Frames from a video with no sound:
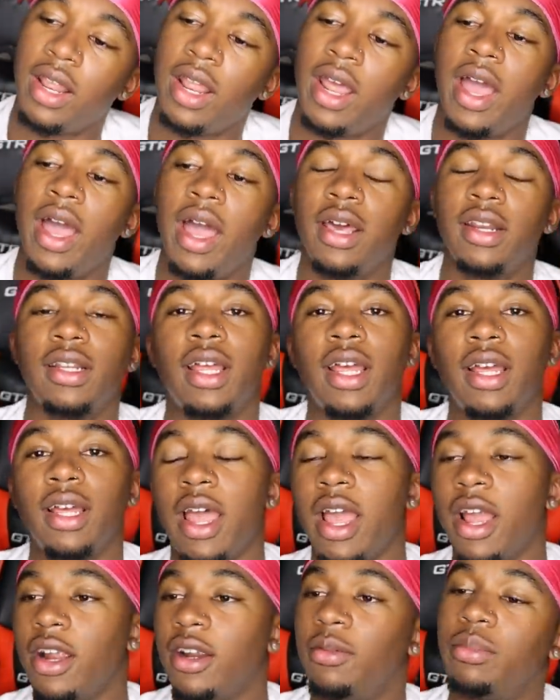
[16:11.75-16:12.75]

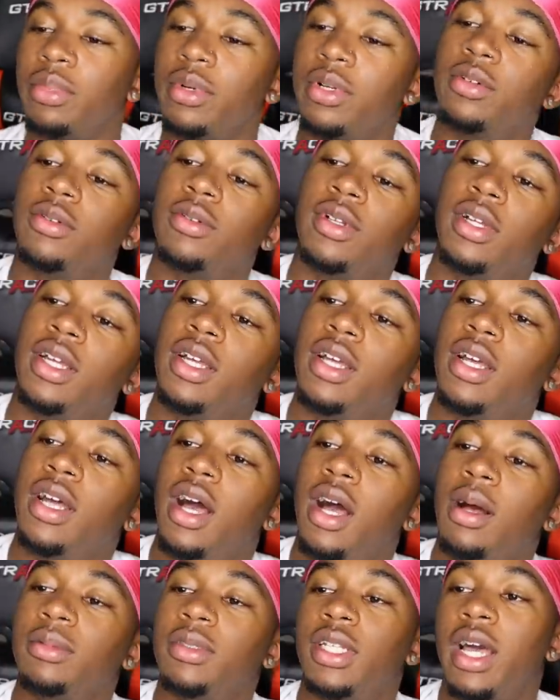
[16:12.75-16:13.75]
How bro,
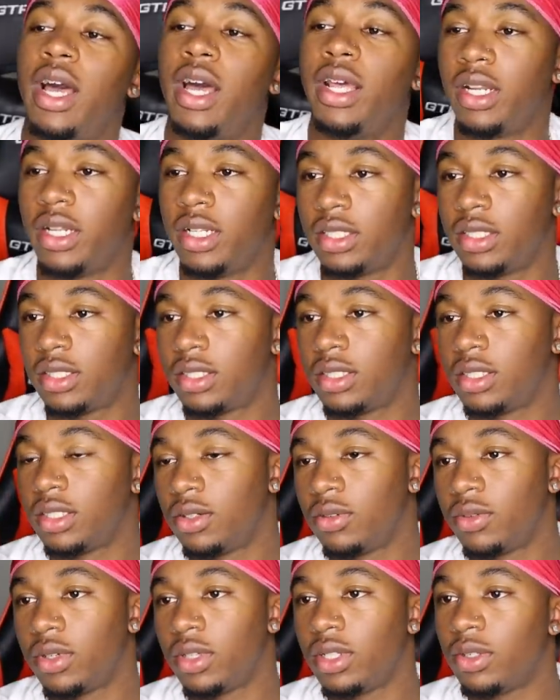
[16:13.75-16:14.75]
I'm tired of this.
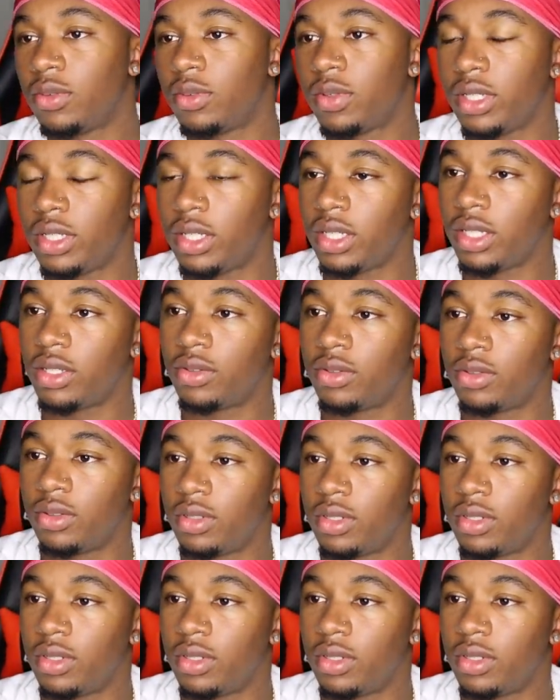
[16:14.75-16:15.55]
What are you doing?